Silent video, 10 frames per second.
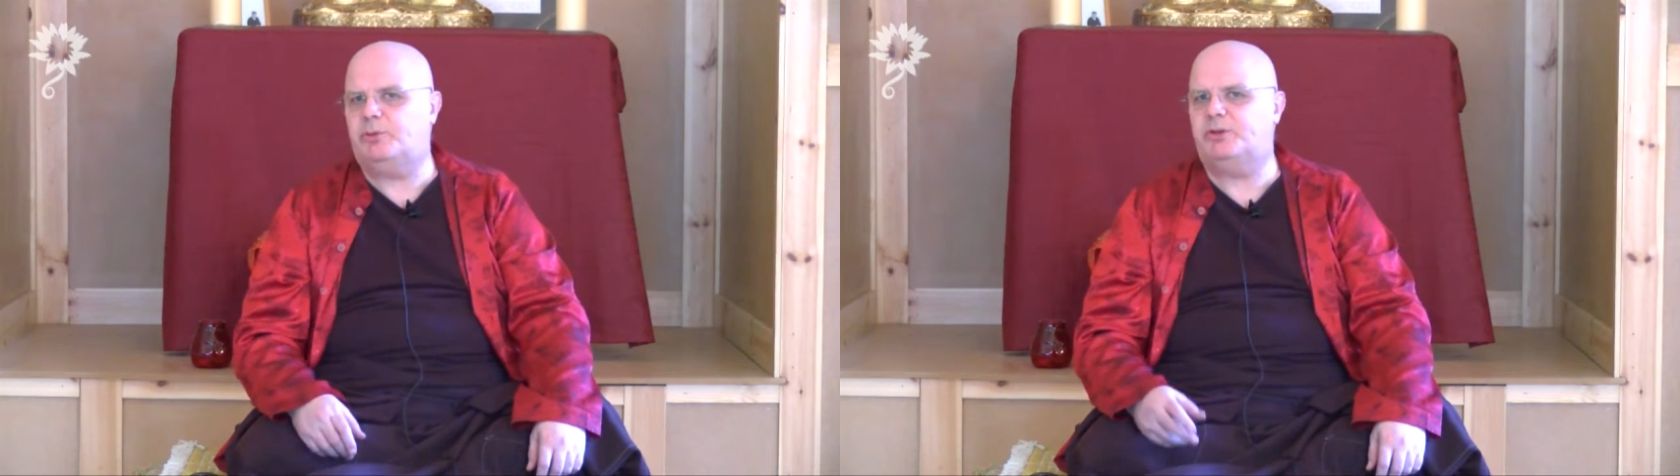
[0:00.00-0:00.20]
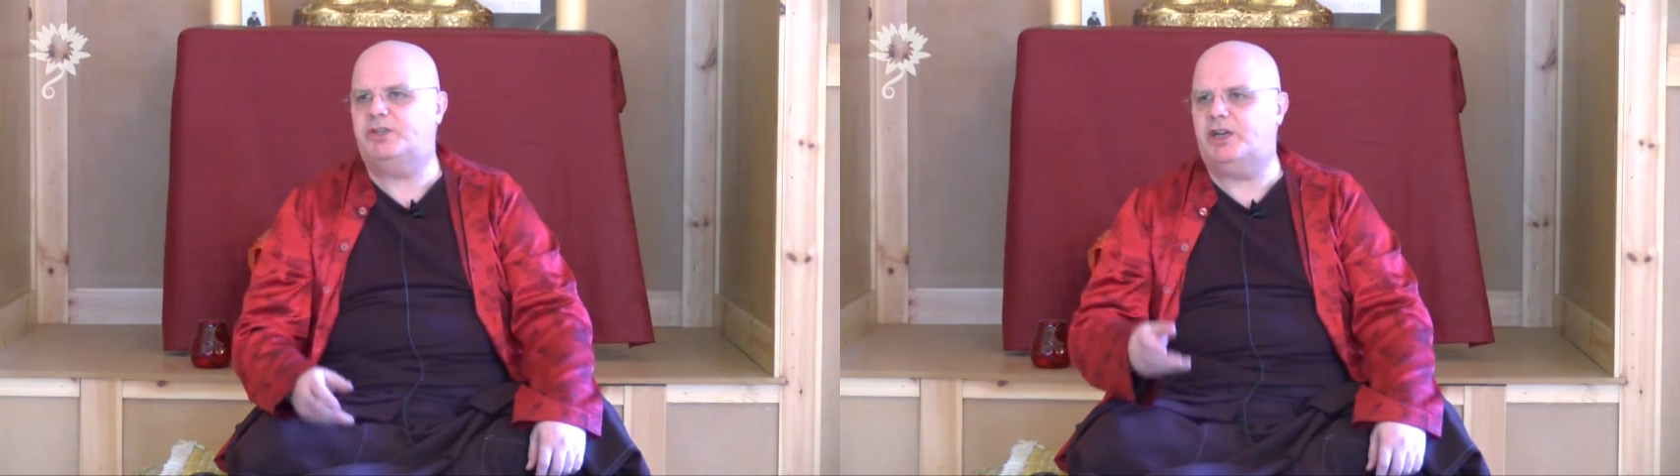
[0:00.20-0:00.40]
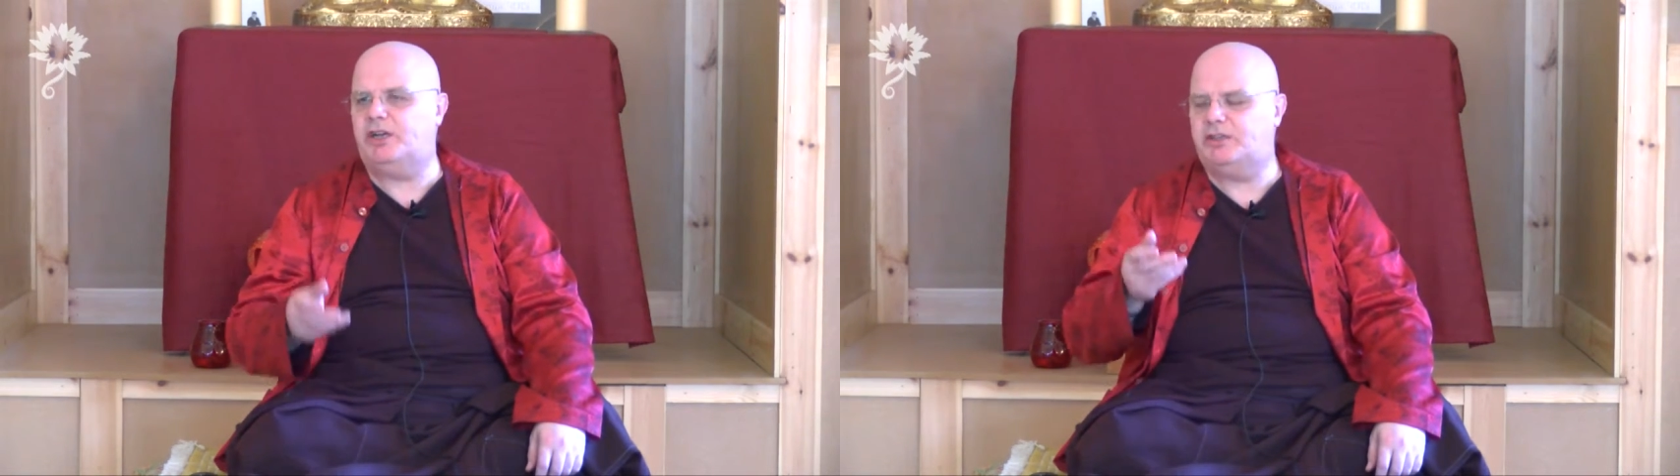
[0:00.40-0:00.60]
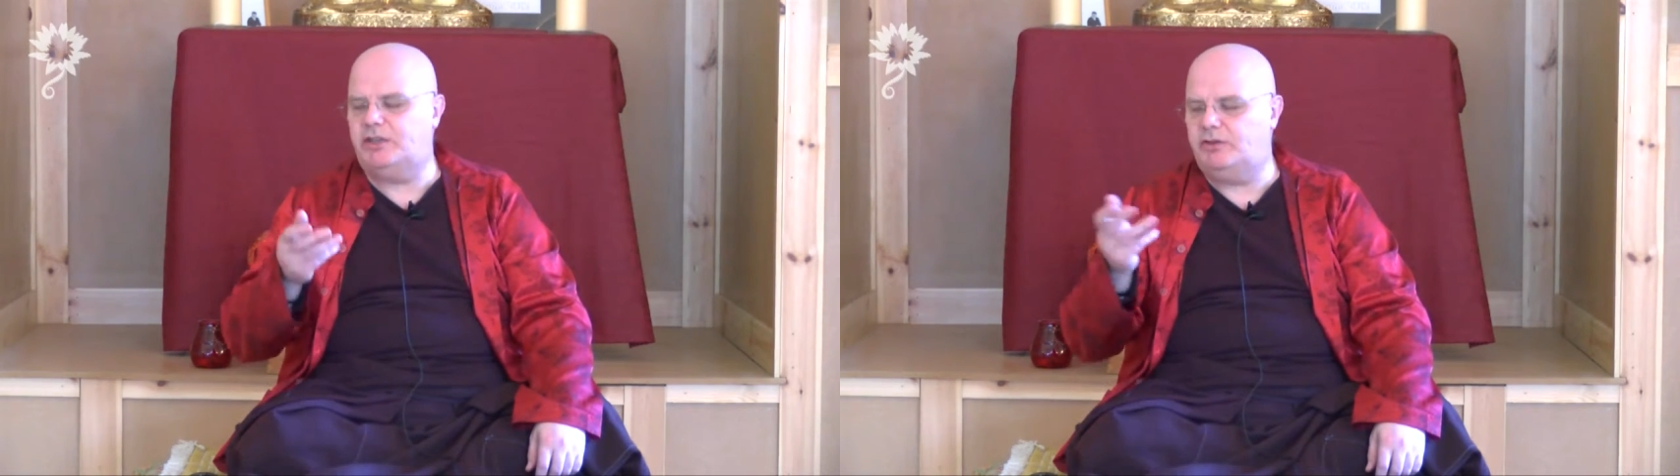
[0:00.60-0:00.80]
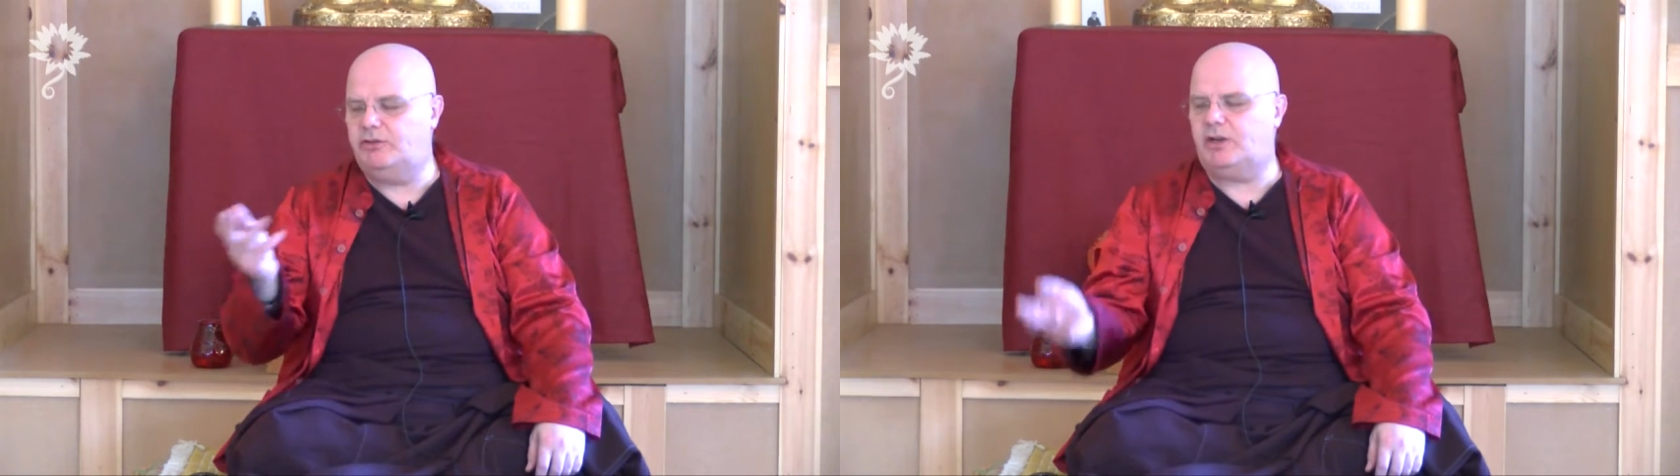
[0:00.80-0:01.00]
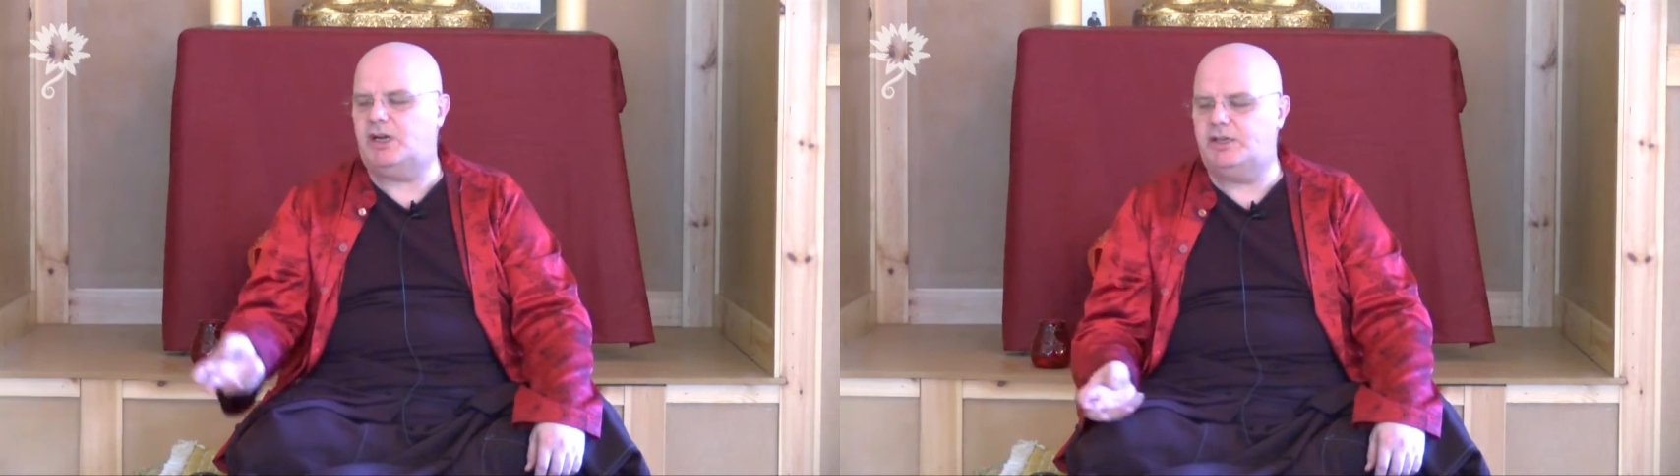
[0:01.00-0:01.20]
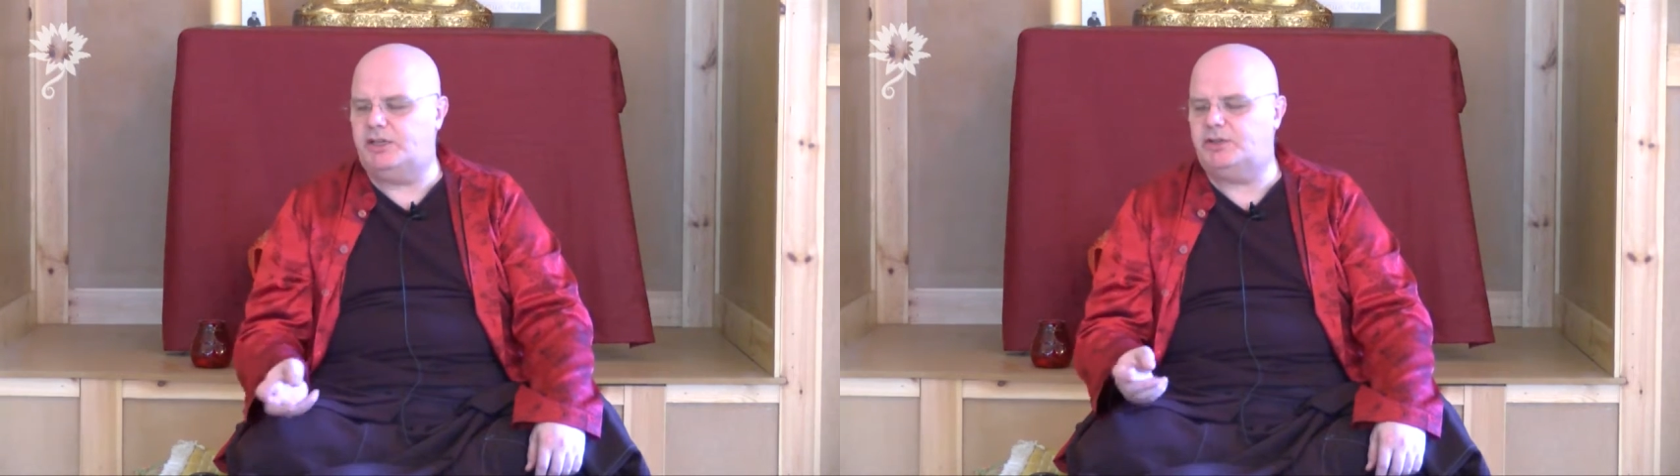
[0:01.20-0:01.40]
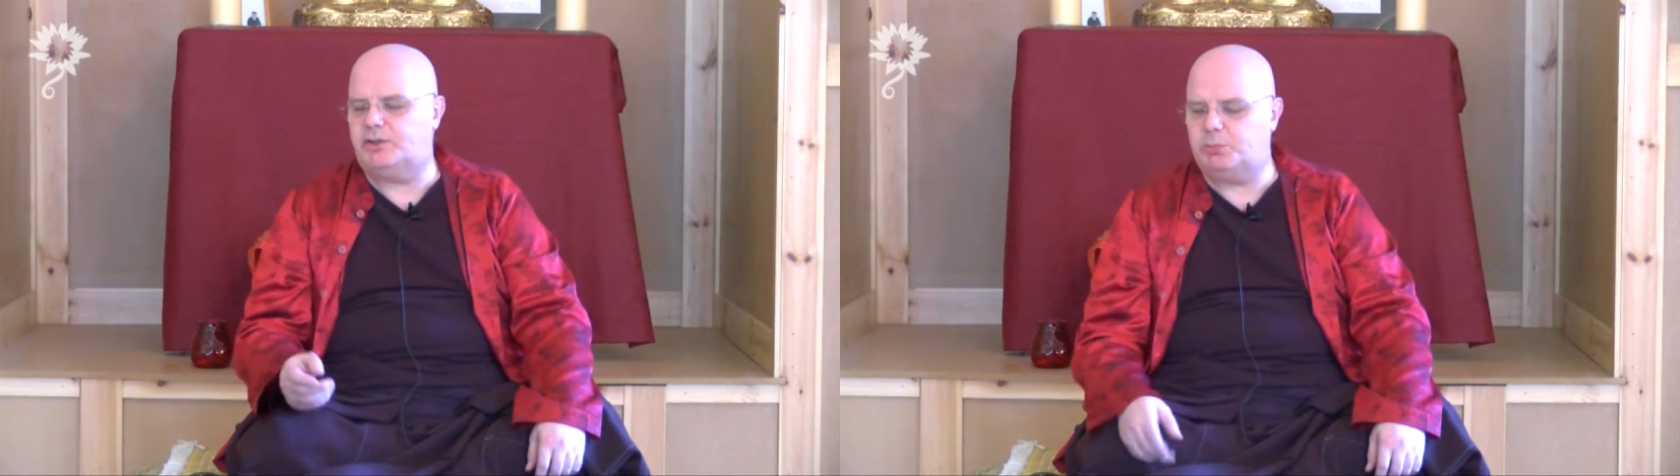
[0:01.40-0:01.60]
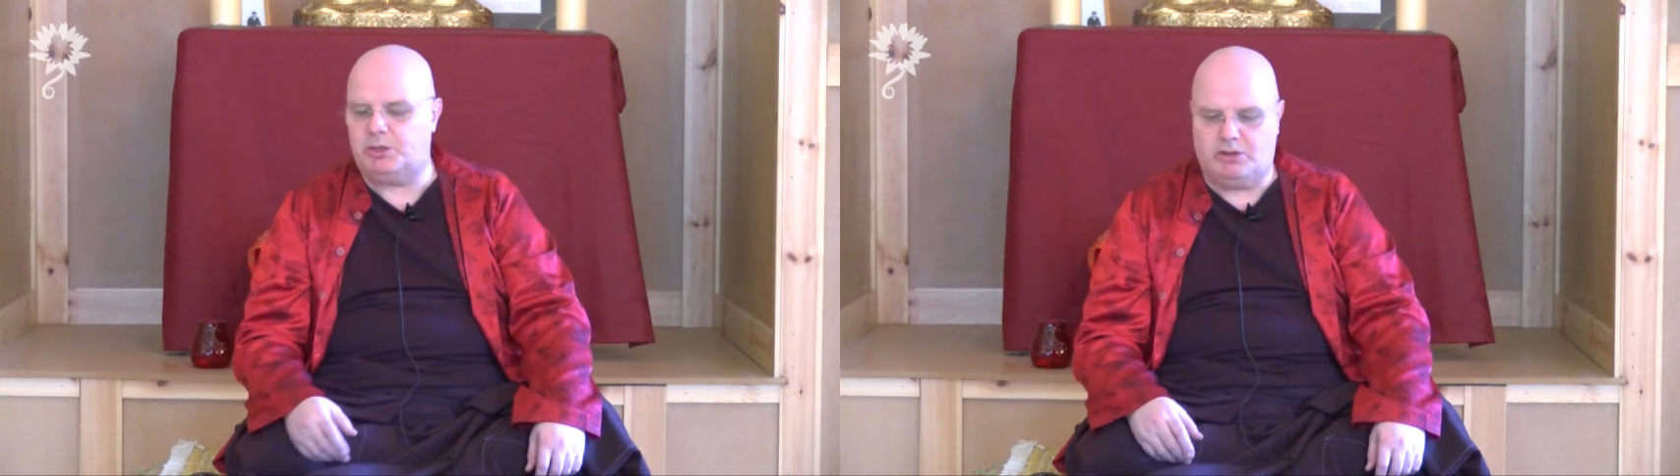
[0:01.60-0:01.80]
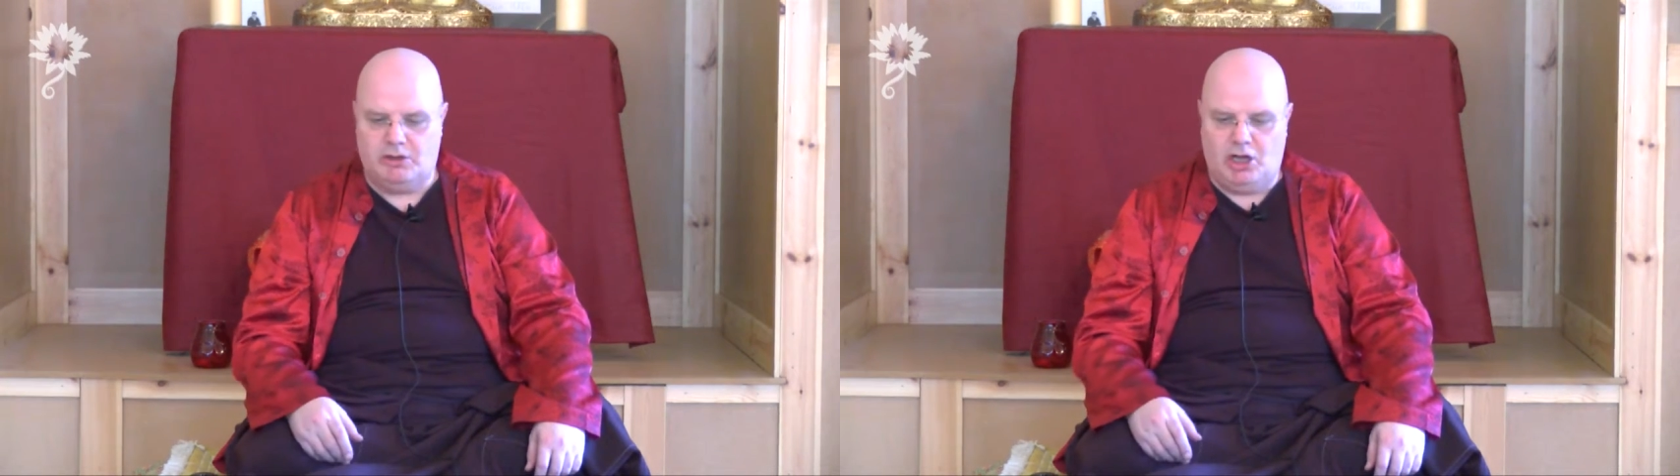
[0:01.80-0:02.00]
projecting your ideas
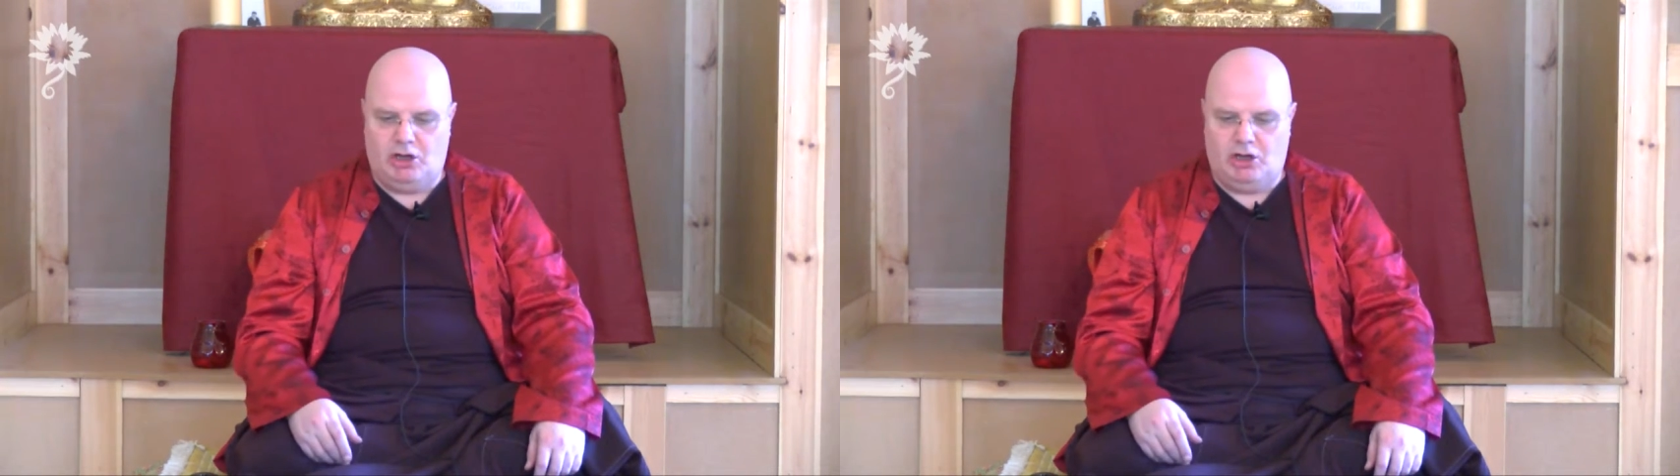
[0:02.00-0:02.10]
about